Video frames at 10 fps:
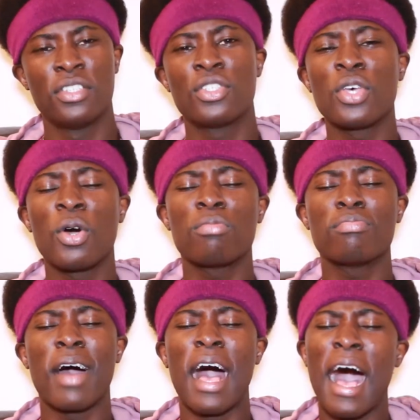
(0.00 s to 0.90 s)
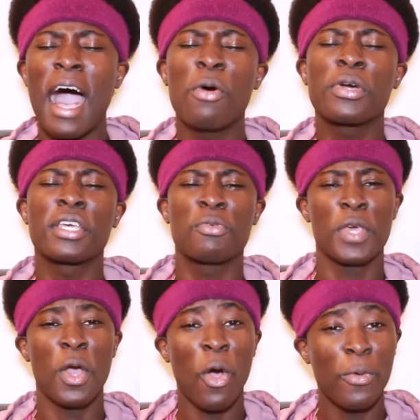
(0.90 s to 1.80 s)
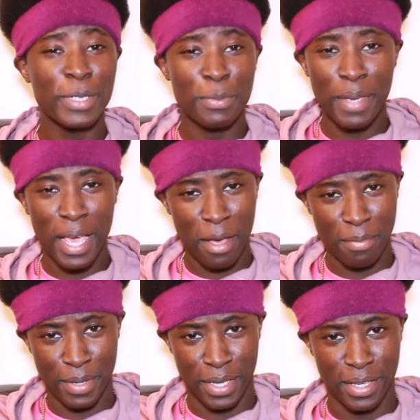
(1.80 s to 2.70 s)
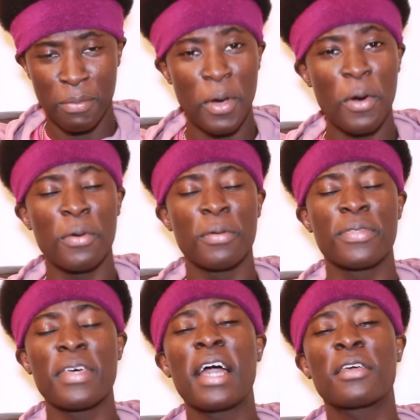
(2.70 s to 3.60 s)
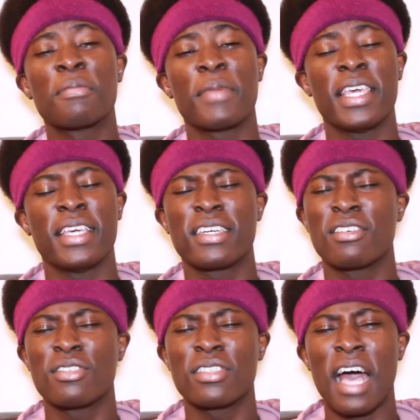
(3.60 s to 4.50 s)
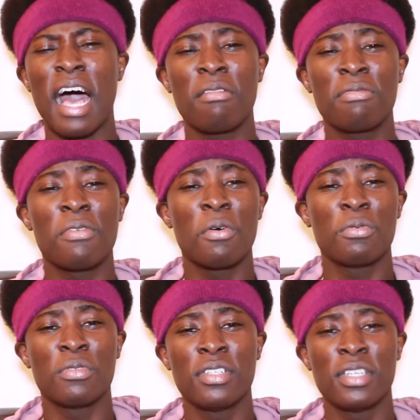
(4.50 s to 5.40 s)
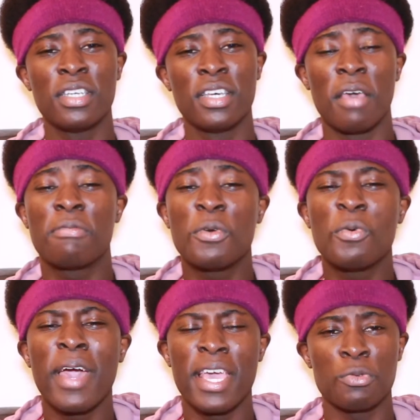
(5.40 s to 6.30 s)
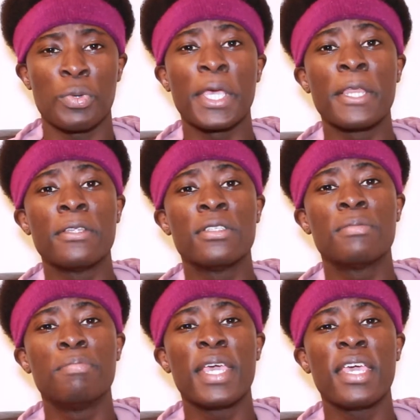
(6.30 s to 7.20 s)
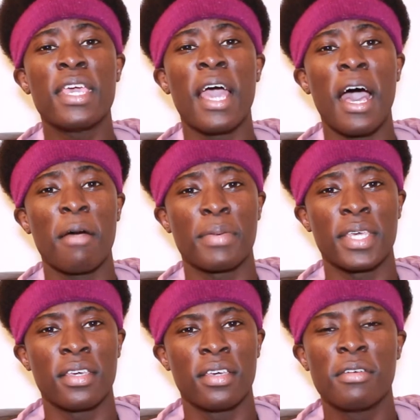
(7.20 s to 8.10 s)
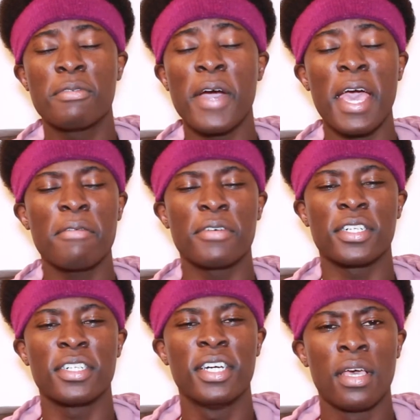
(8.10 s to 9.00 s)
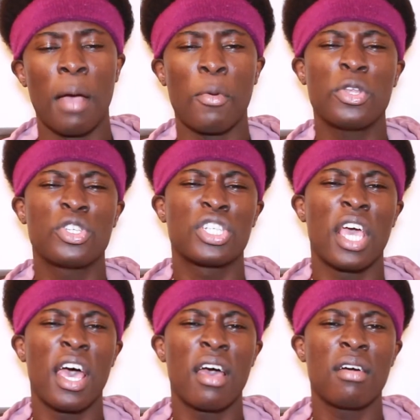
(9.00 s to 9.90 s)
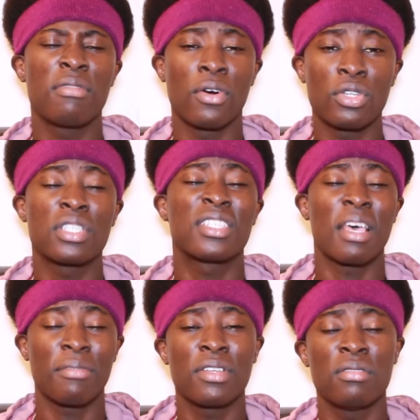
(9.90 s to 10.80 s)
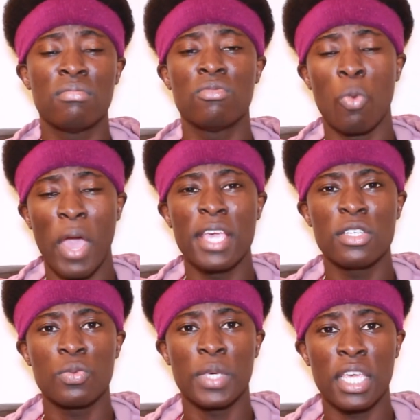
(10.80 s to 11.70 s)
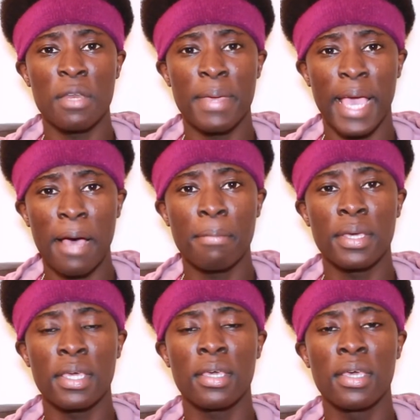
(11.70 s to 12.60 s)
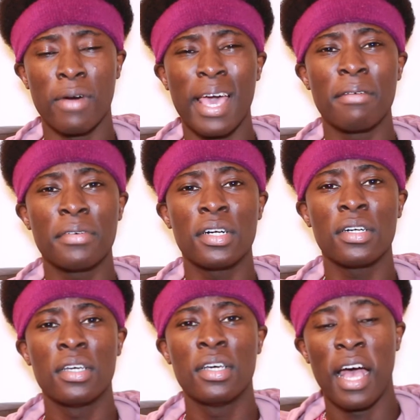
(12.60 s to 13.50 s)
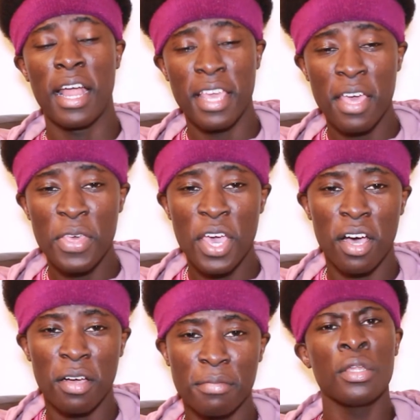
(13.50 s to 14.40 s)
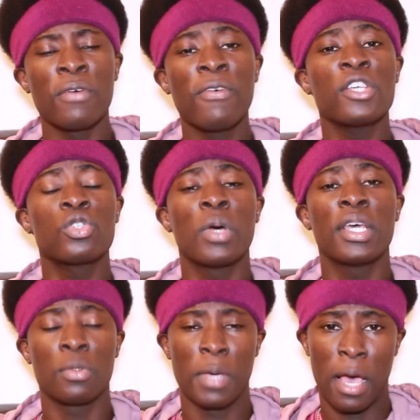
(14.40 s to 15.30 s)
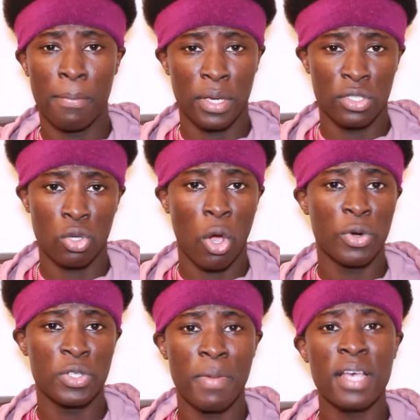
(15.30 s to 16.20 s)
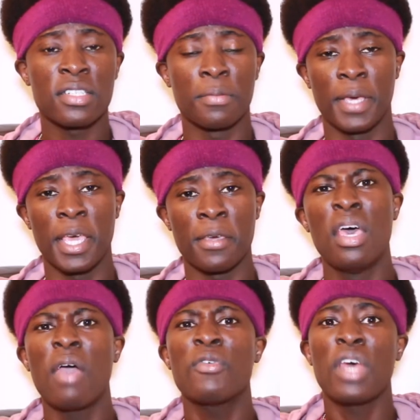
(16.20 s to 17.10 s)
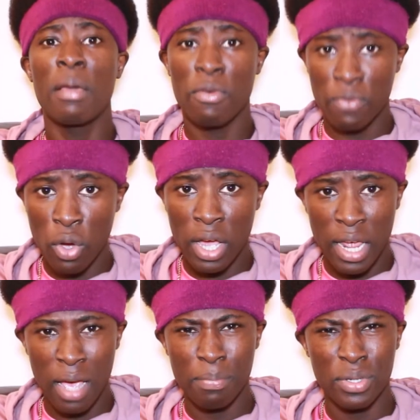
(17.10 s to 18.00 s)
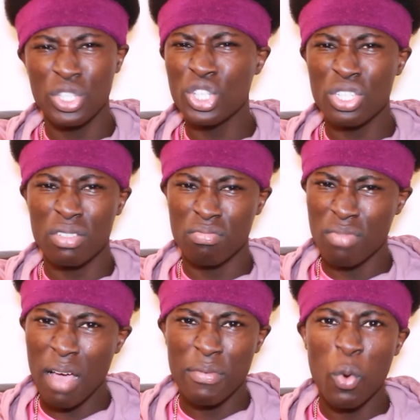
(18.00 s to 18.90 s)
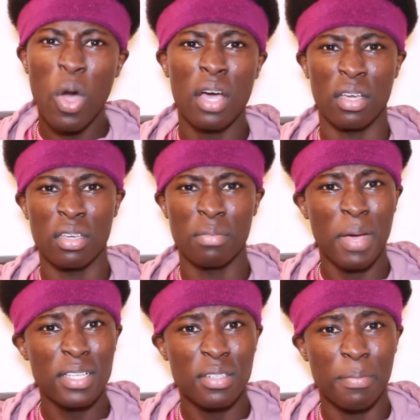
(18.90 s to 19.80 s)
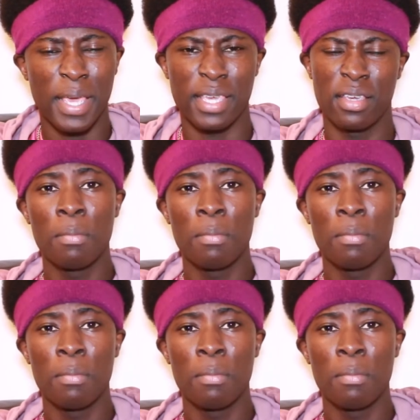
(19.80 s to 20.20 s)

So how can we always be happy? Well, thank me, because I've found a few ways we can be happy forever. I'm going to share 47 ways we can be happy forever, and here they are. The first way to be happy is to always masturbate. Every time you feel unhappy, just have a wank, masturbate.